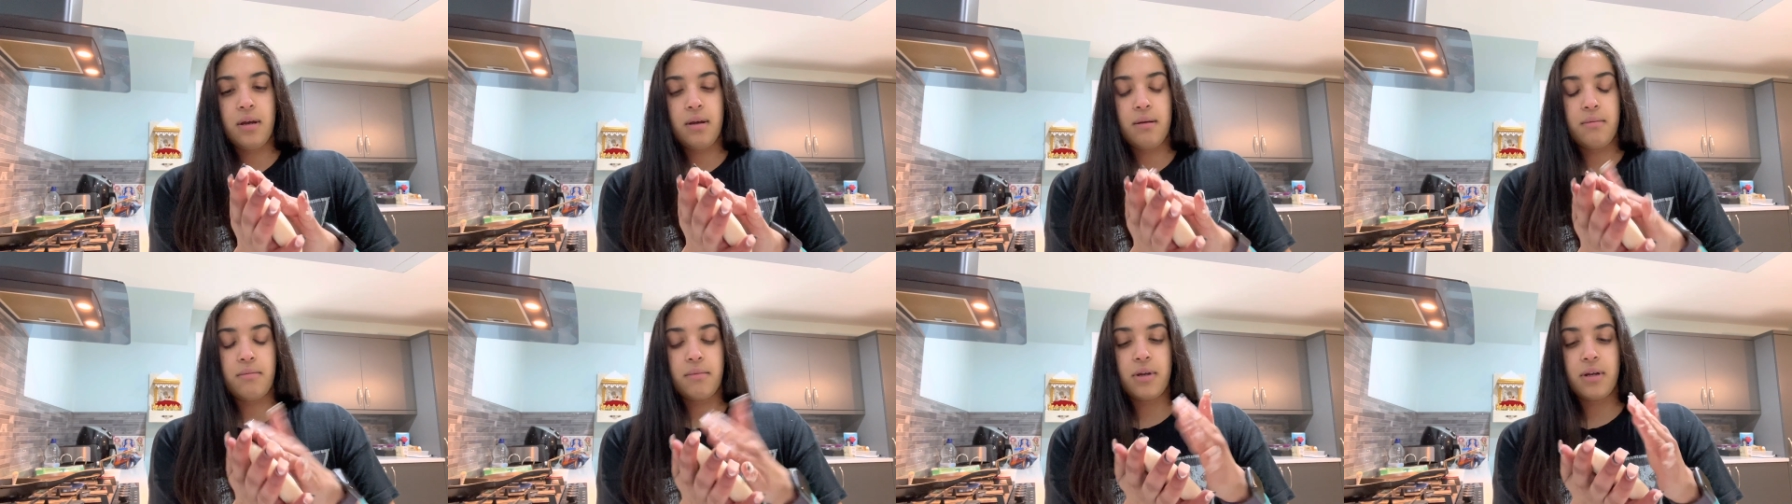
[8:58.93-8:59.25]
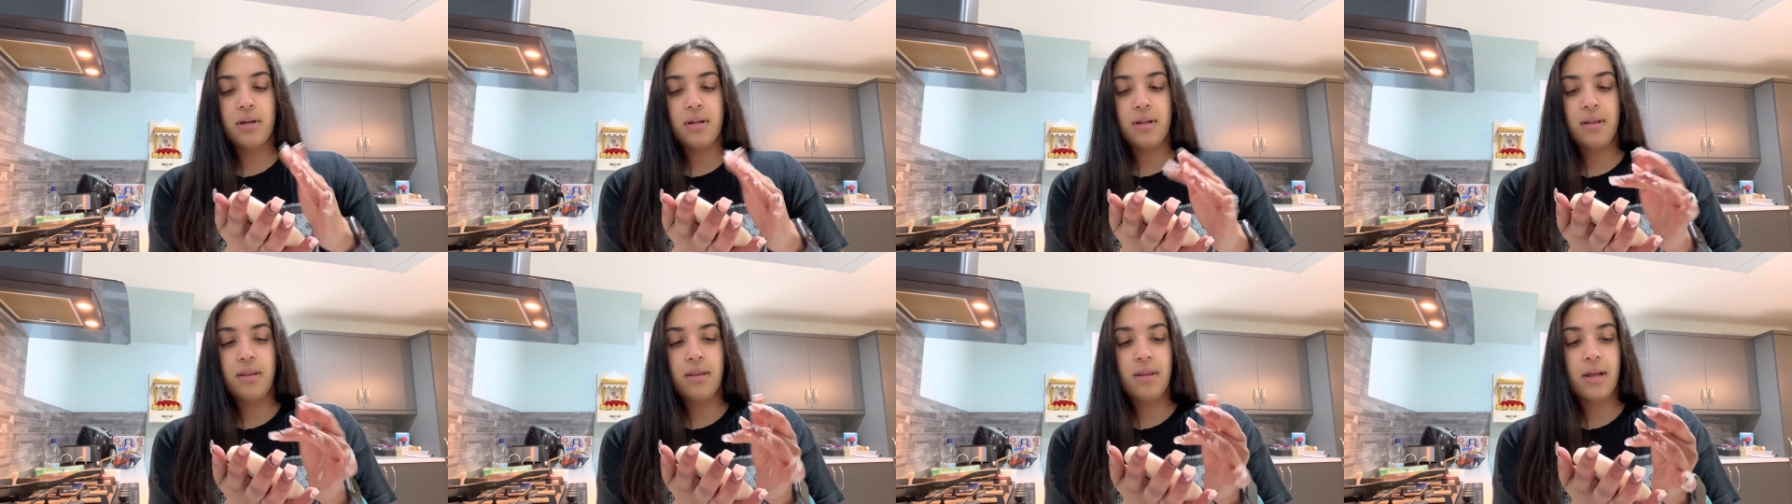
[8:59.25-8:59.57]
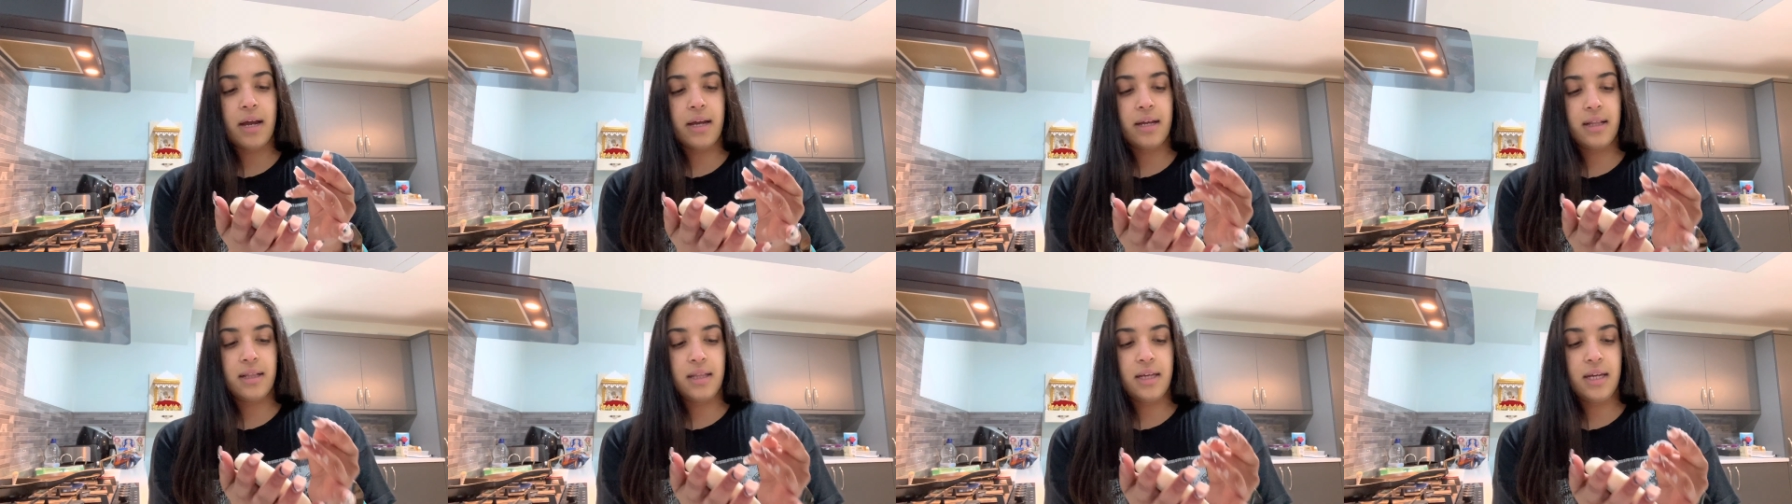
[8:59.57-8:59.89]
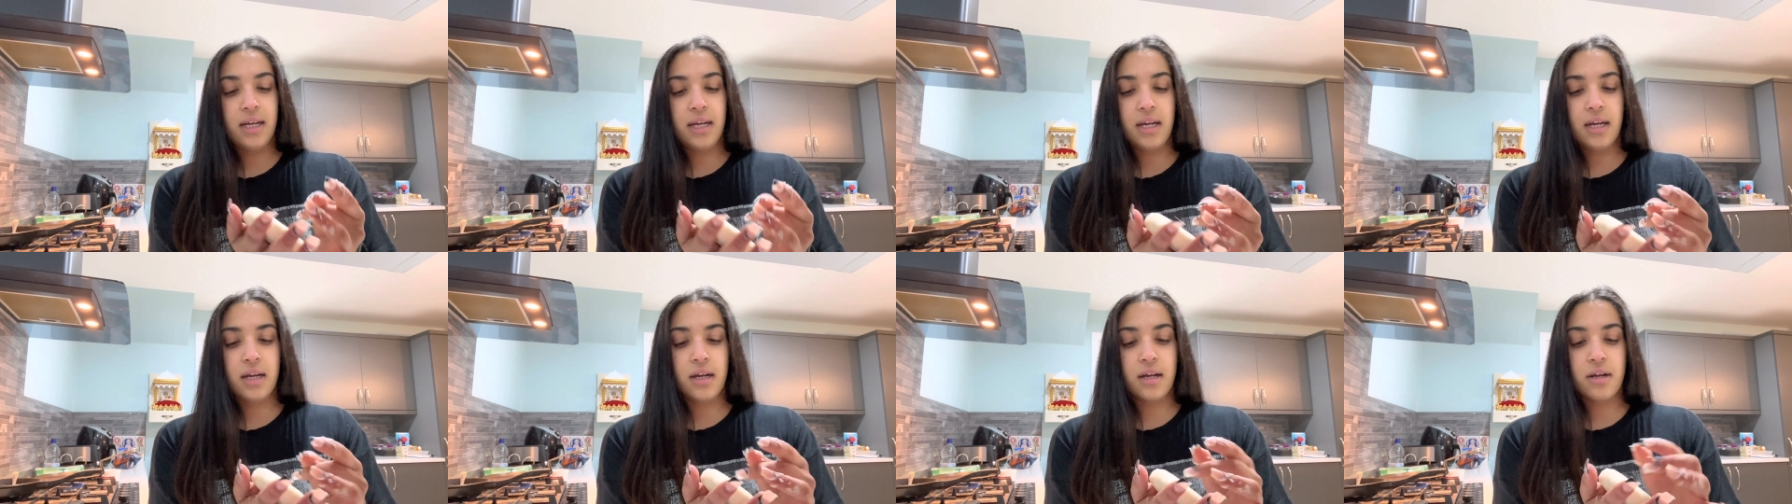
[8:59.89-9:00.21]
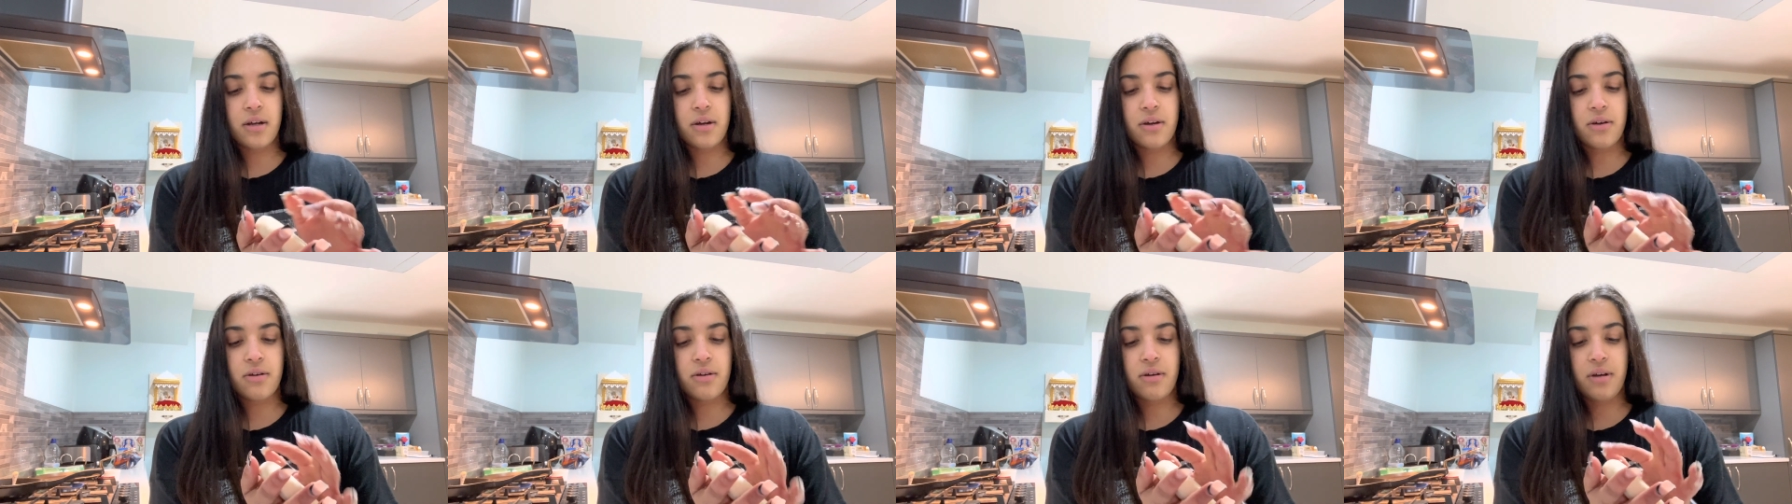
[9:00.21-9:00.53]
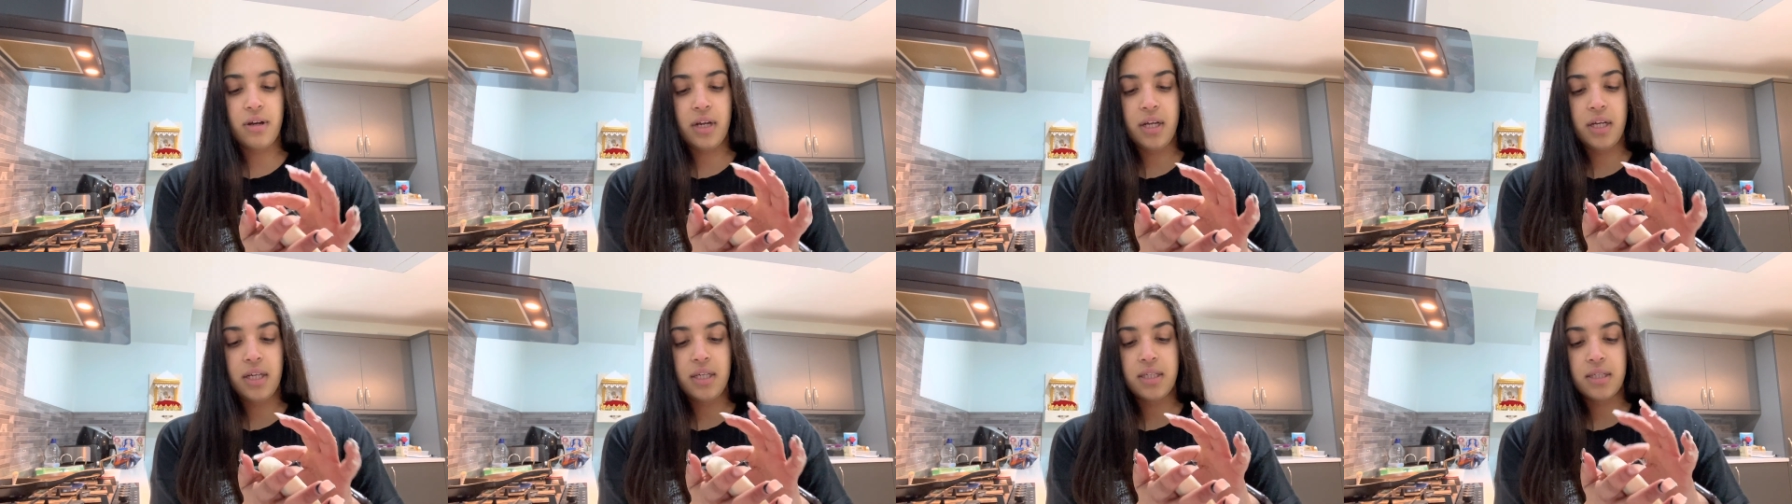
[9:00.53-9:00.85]
I'm gonna lightly
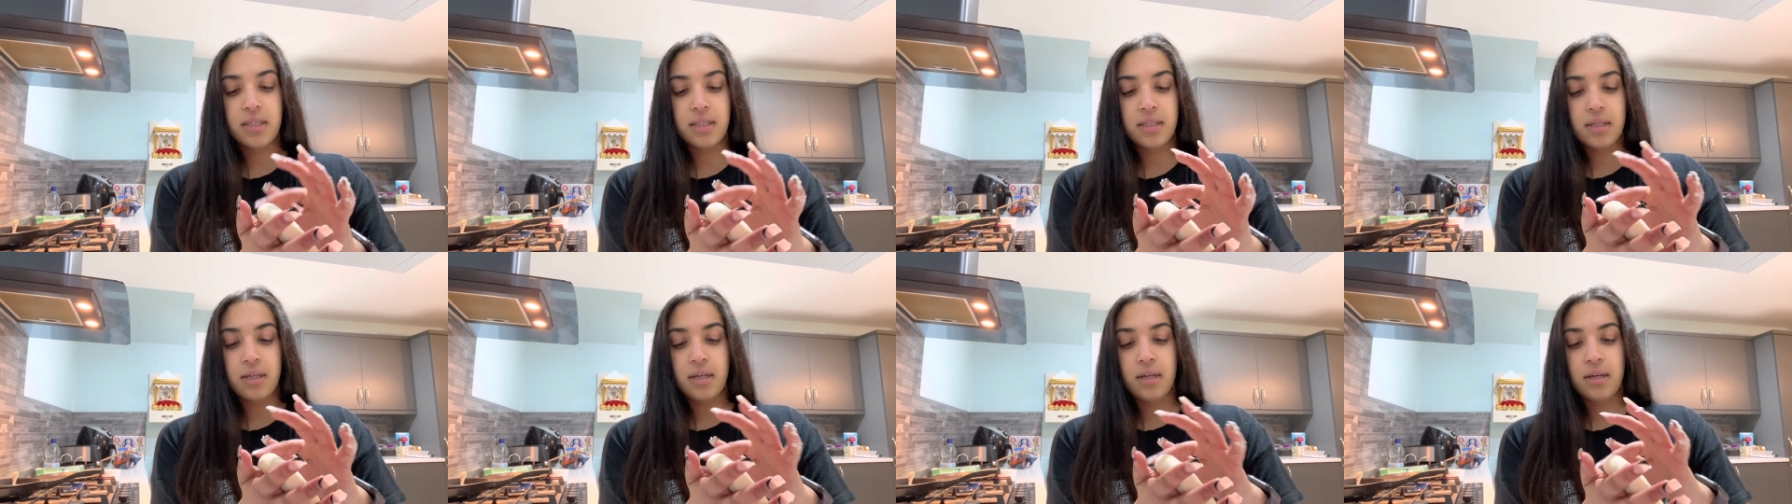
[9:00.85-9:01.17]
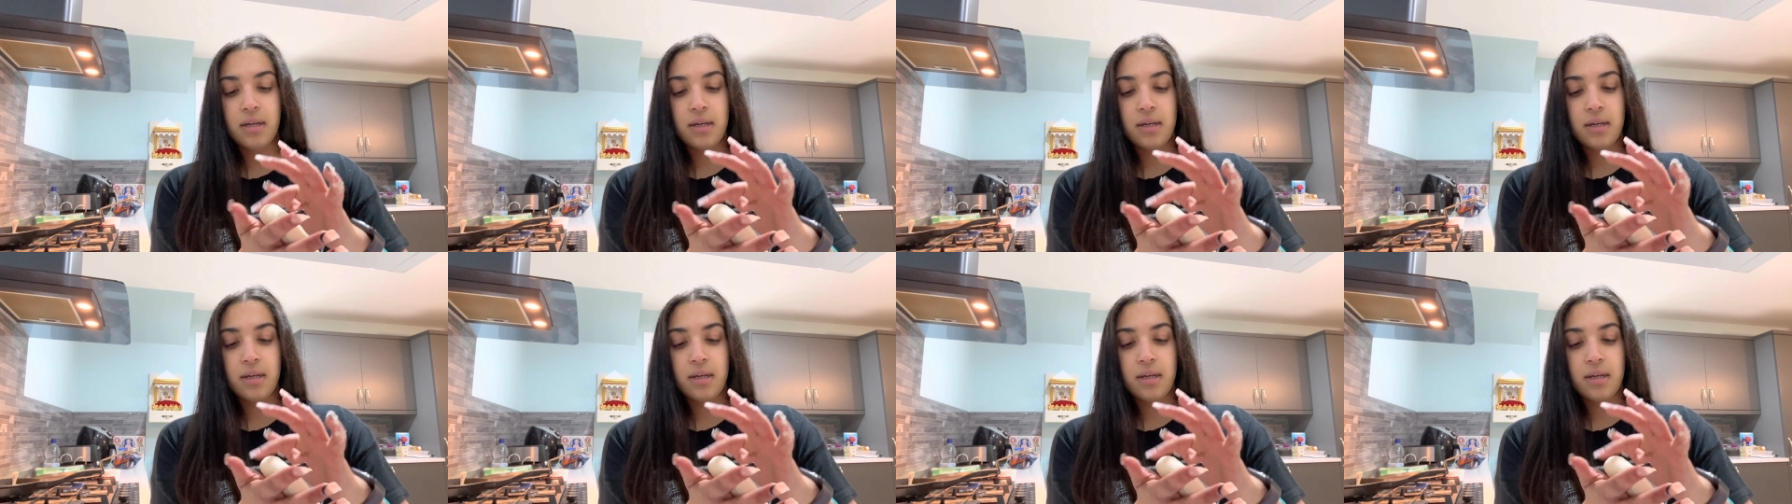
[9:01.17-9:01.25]
grease